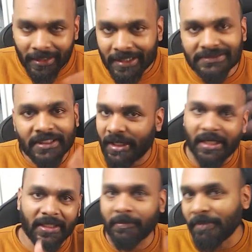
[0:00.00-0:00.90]
is
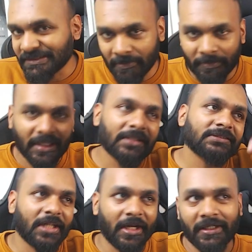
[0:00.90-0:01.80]
created by something else,
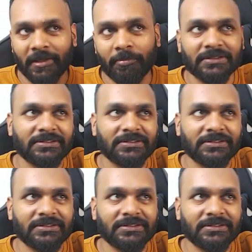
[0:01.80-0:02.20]
created by